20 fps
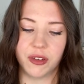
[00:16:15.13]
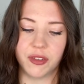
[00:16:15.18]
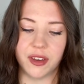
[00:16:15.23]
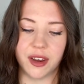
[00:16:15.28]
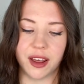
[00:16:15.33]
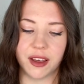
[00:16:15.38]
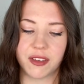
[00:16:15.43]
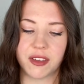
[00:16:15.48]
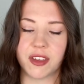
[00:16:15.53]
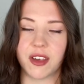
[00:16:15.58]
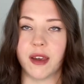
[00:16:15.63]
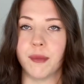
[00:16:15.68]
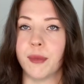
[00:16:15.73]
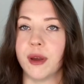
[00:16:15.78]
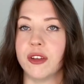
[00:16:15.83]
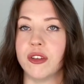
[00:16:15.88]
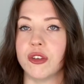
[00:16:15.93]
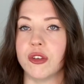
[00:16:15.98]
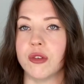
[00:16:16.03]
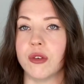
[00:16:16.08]
The next time
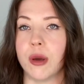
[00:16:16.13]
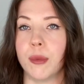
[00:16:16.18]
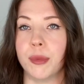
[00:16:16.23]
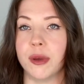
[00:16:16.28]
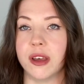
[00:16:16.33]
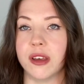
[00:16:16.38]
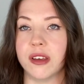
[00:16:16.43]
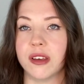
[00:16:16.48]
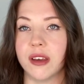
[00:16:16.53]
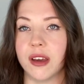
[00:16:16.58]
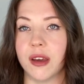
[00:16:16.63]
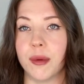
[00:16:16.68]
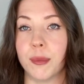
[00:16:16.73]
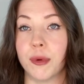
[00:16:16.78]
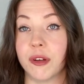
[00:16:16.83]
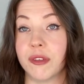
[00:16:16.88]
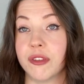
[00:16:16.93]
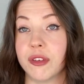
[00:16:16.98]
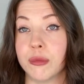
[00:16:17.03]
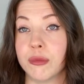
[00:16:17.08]
I do a big uh,
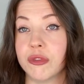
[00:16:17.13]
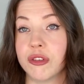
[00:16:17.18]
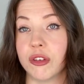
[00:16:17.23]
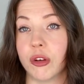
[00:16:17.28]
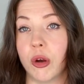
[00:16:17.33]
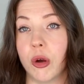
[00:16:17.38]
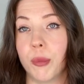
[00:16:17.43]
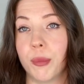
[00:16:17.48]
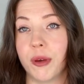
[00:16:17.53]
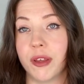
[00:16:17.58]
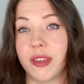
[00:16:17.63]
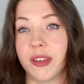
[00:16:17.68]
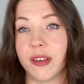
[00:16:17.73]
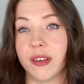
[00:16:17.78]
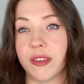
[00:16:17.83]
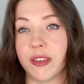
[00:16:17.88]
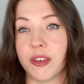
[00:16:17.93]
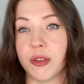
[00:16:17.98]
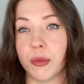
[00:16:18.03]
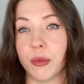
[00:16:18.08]
perfume shop, I
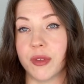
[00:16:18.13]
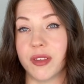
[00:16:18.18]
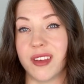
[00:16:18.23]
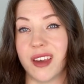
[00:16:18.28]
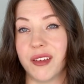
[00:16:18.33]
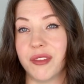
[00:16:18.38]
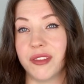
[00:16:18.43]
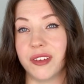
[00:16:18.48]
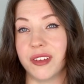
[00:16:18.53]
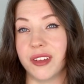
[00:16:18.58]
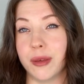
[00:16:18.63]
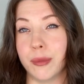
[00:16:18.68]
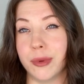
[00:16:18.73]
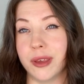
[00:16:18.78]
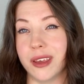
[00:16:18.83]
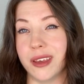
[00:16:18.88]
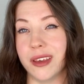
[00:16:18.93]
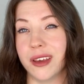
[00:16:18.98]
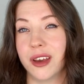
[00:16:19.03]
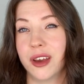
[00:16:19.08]
think this will definitely
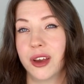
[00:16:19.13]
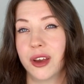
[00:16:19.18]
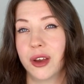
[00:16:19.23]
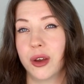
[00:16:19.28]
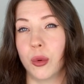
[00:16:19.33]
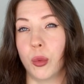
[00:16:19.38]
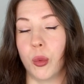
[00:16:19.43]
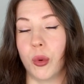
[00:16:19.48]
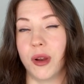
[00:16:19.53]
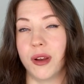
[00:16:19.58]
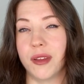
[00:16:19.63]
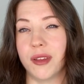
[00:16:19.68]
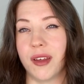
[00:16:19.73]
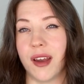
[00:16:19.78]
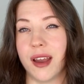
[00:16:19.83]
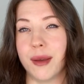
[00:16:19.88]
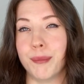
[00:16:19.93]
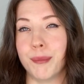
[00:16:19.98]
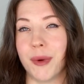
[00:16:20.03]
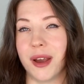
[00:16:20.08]
be one that
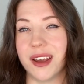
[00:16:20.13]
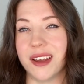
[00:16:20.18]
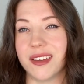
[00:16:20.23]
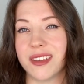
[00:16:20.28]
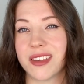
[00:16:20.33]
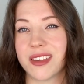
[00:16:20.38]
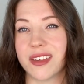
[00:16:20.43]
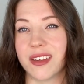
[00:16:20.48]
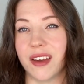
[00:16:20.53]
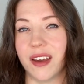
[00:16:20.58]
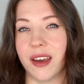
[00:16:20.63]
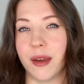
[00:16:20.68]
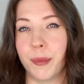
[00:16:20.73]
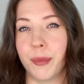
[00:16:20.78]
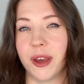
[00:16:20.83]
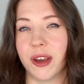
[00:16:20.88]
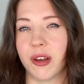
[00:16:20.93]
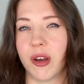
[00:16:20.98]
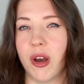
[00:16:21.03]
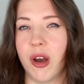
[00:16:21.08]
I might uh,
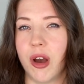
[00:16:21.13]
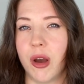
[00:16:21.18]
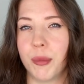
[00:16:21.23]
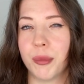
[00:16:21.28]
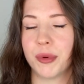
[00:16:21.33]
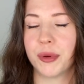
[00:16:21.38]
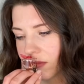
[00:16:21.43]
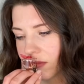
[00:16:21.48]
pick up.